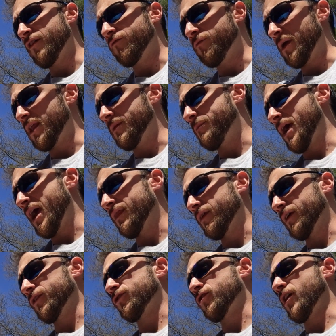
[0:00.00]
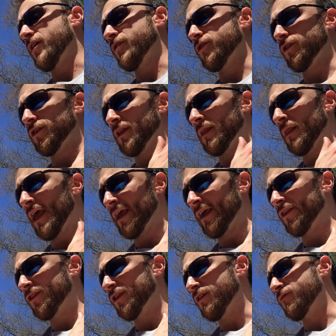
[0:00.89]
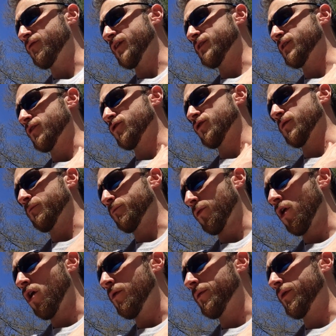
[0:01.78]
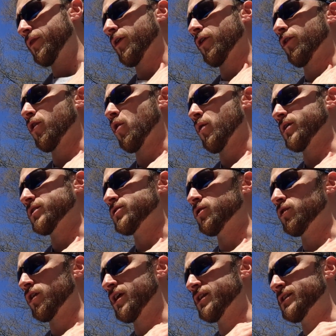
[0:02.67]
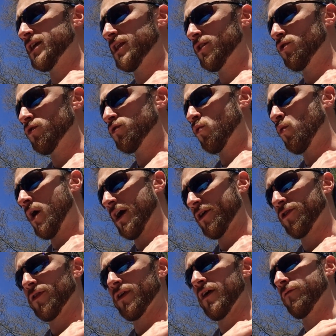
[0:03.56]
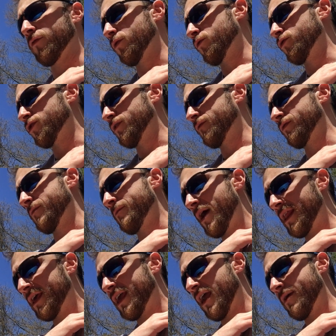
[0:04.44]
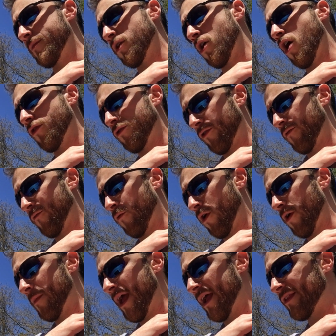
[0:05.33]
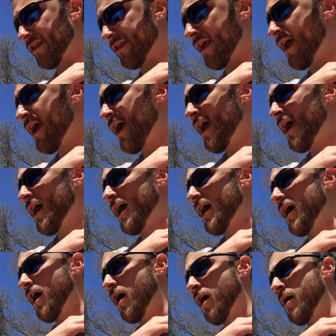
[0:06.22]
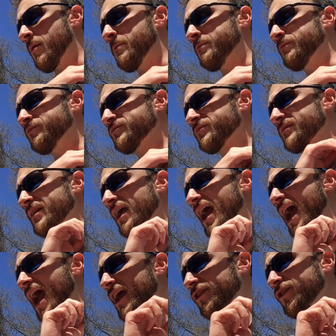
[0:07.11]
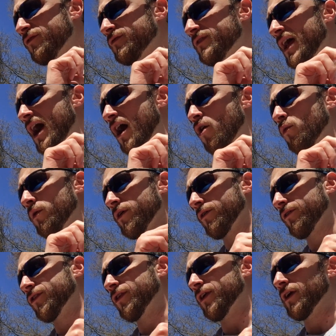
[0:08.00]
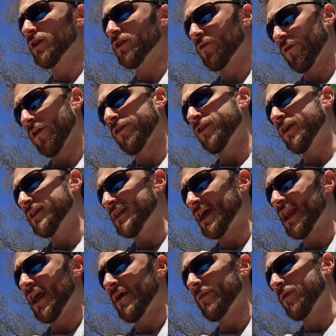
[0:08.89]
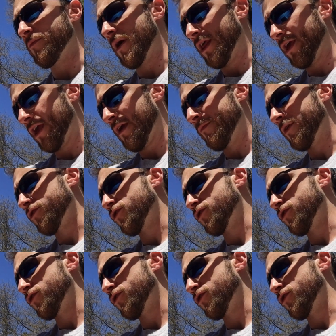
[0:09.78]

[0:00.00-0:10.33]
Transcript: made ban list changes in Legacy, Vintage, and Brawl, but they are going to continue to watch the evolution of the metagame in other formats. As of now, we are seeing a diverse and dynamic metagame that